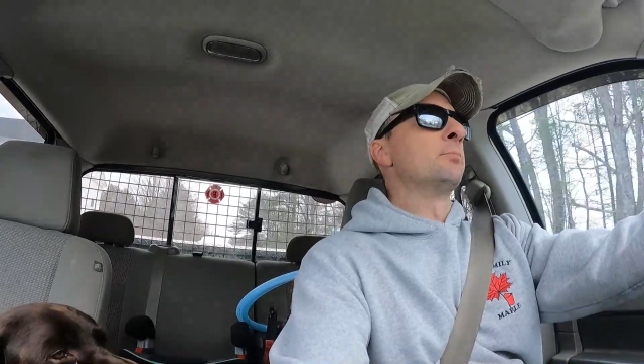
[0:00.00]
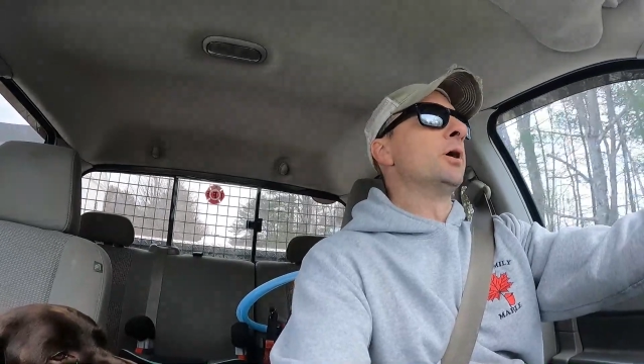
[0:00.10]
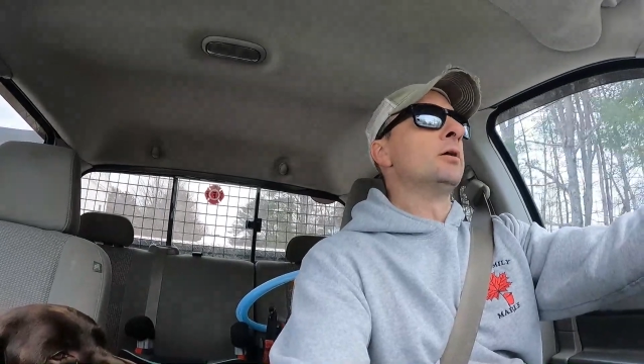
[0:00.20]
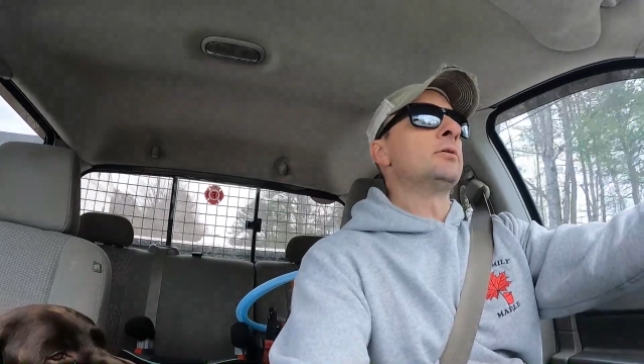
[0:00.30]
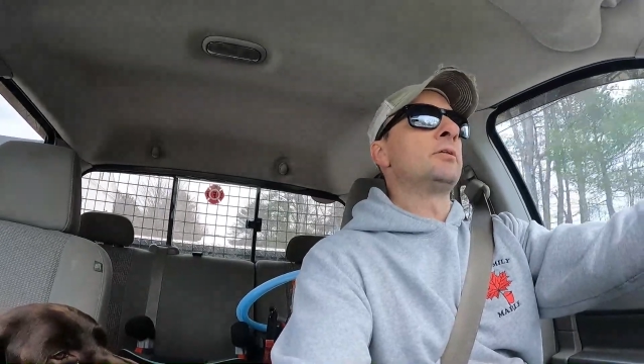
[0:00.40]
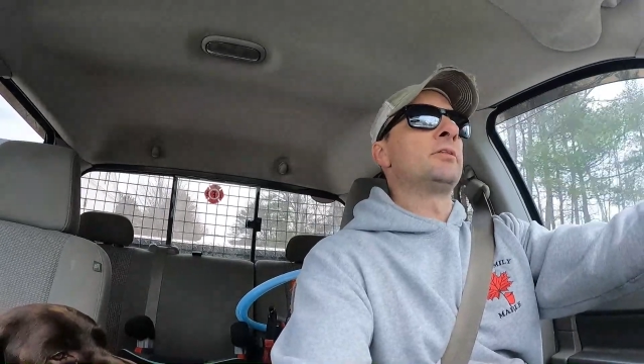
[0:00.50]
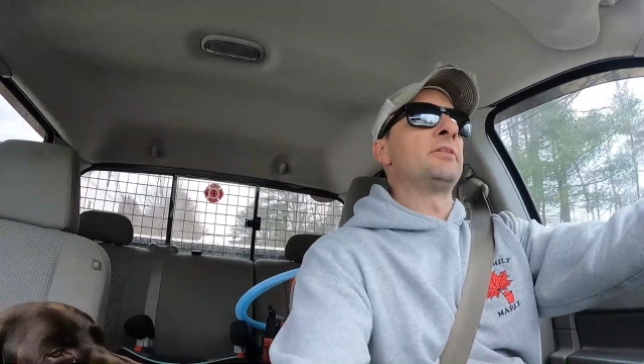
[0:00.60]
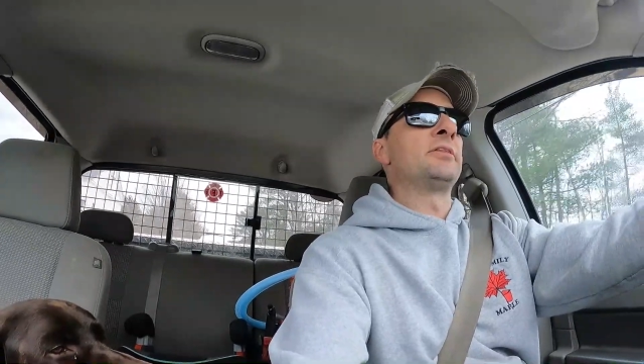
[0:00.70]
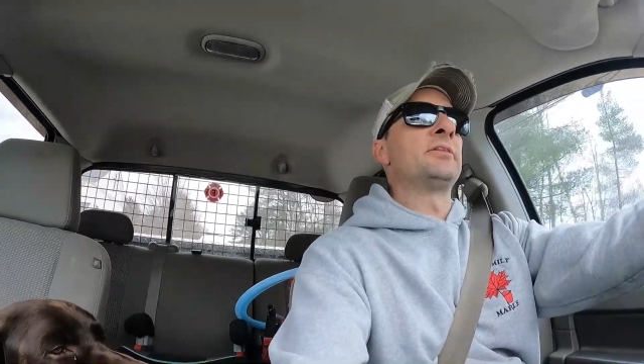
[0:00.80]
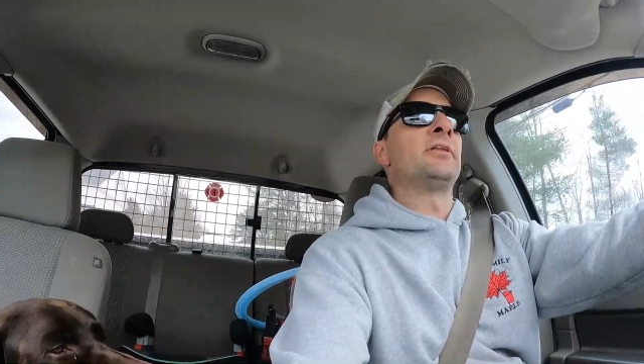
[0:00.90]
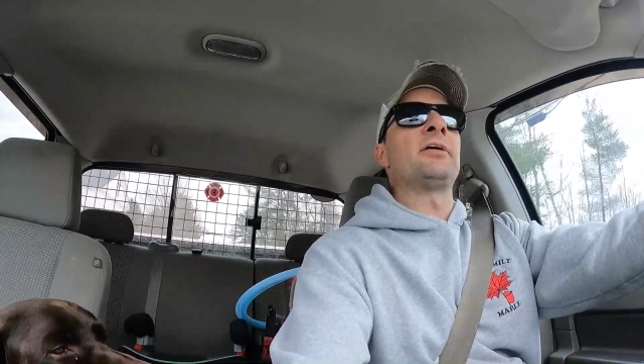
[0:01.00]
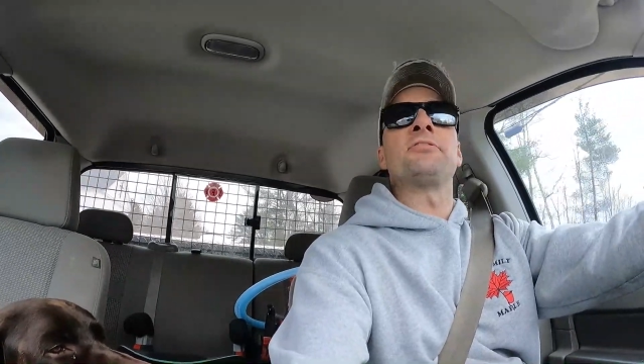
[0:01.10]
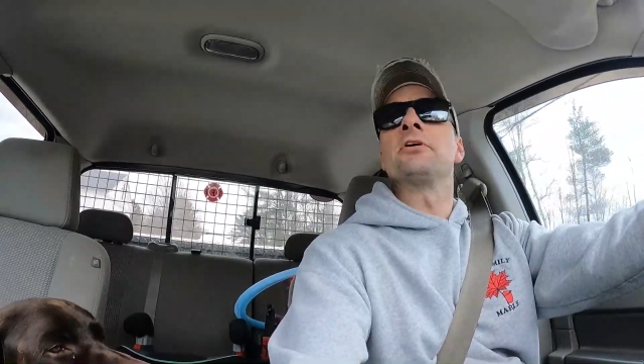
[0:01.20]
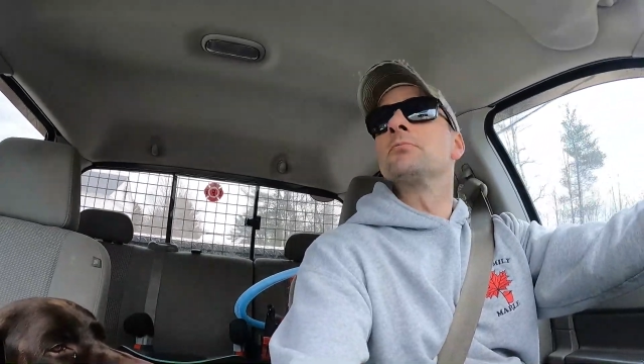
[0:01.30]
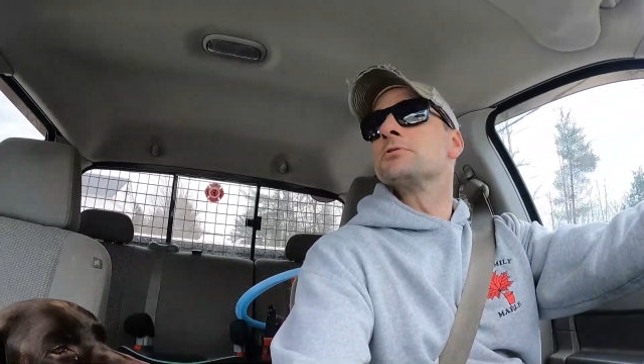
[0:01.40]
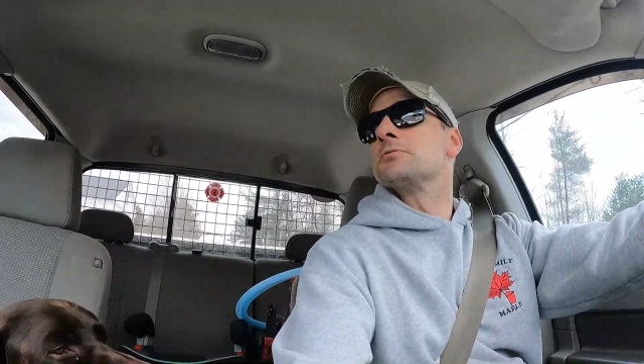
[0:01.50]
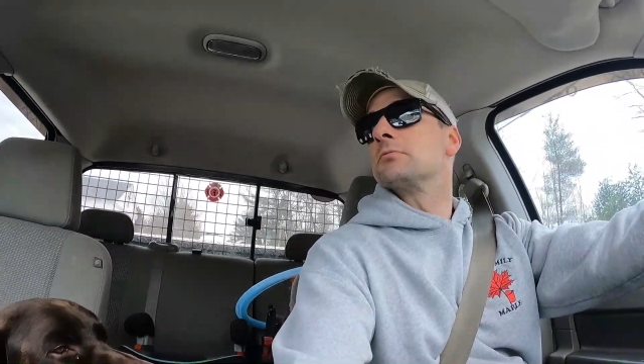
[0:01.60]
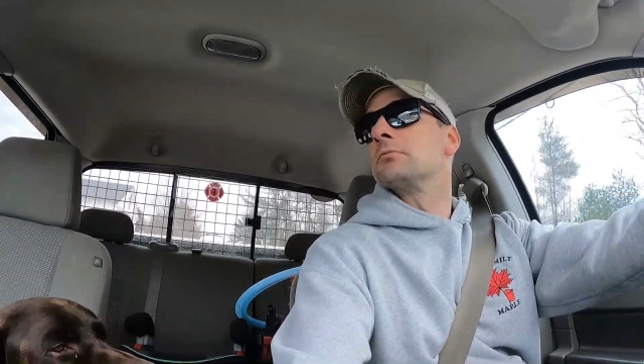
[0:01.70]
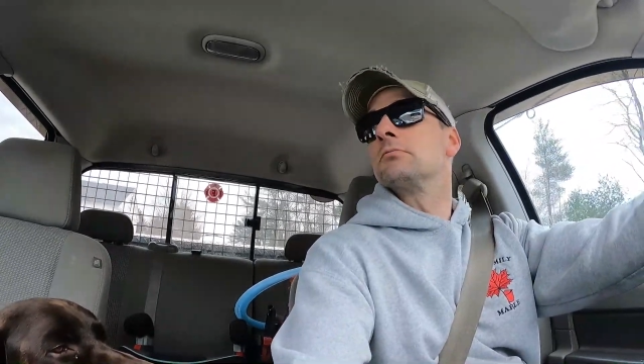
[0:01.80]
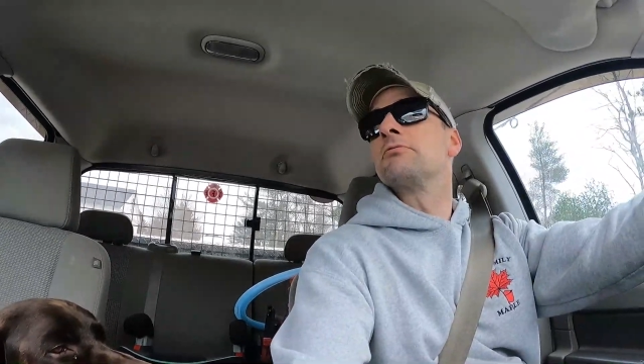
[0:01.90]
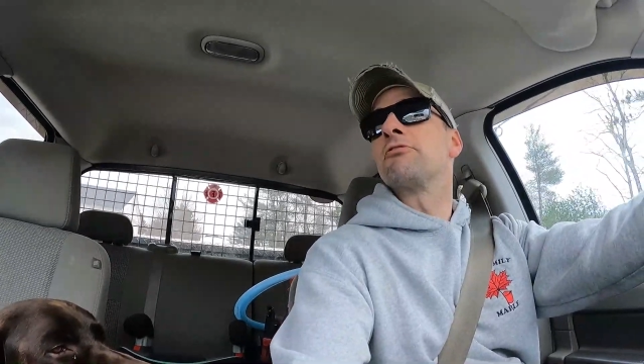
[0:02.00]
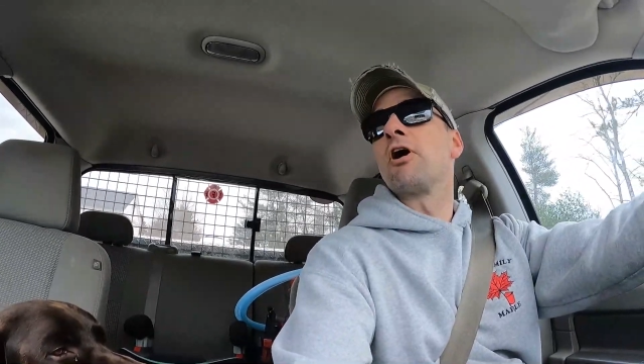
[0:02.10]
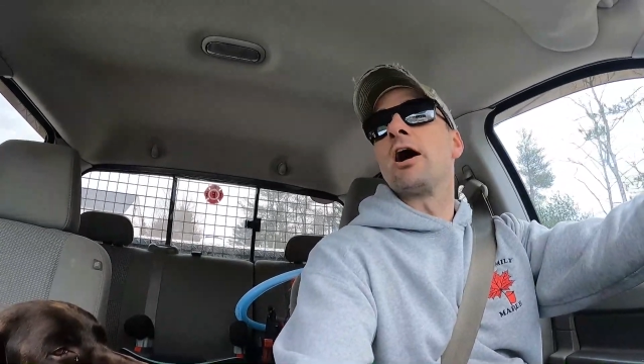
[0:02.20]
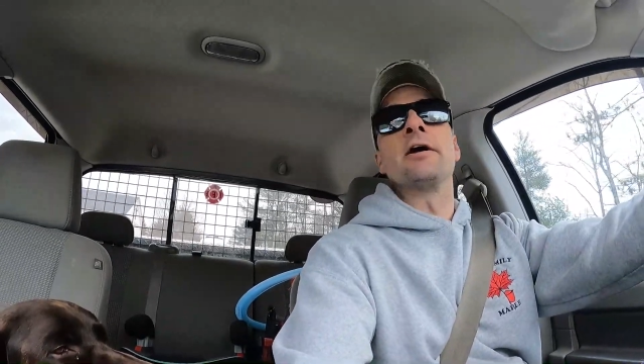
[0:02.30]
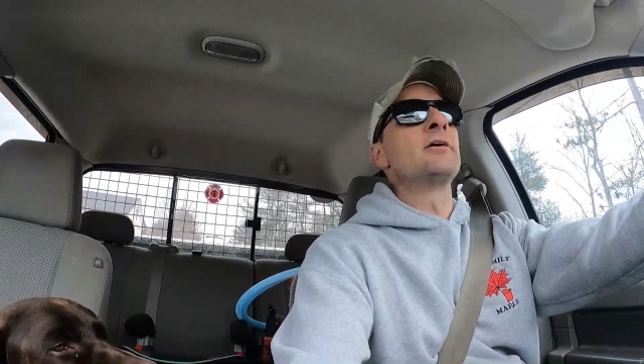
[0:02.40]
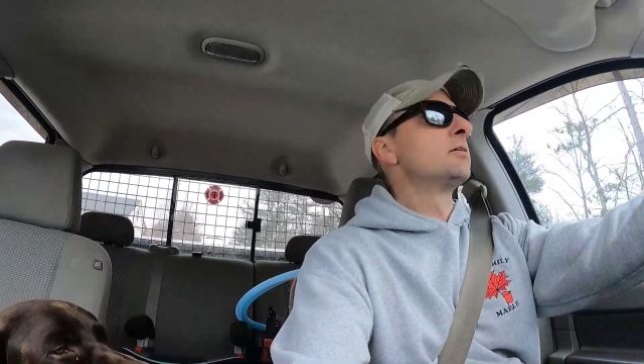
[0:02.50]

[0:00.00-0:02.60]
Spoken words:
But that thing was fried,